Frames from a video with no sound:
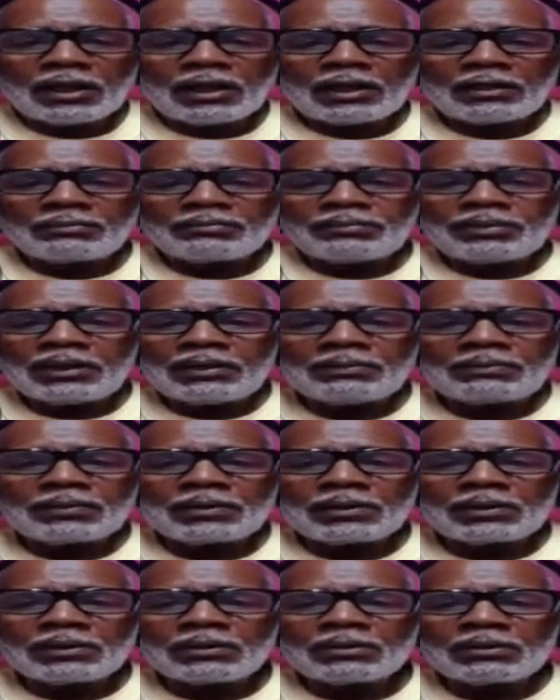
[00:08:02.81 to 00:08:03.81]
And
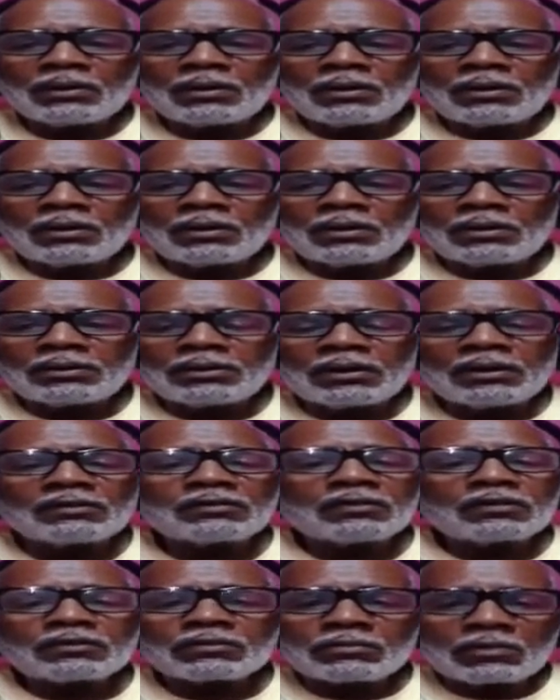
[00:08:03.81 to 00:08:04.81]
people,
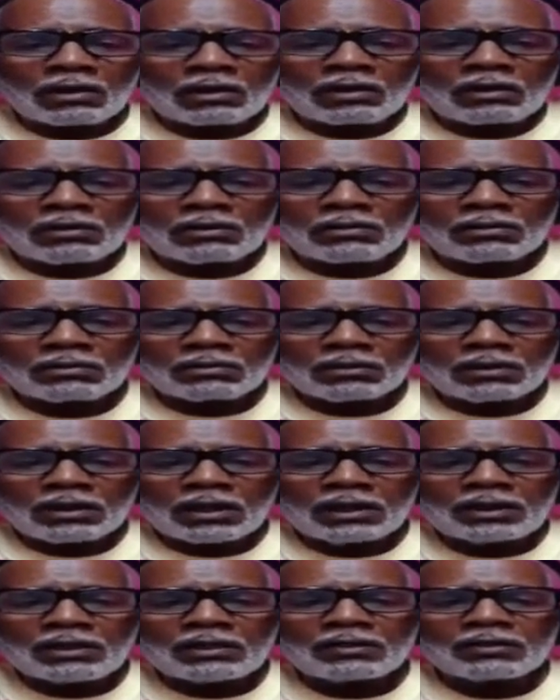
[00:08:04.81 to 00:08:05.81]
this is wrong
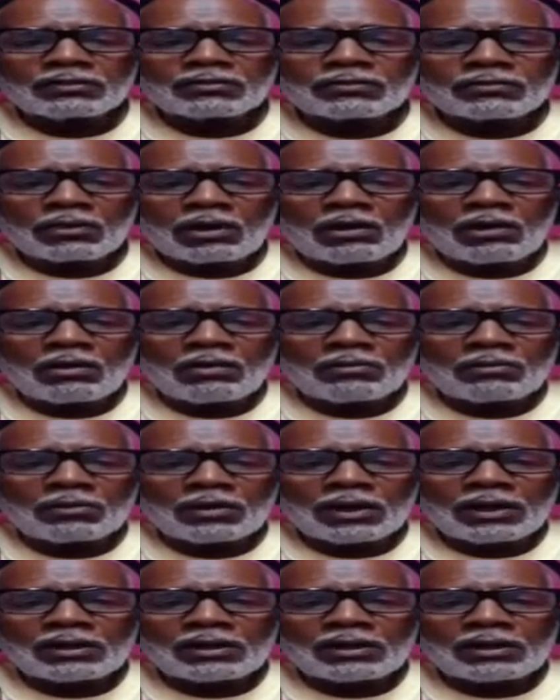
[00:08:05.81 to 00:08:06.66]
and it is wrong.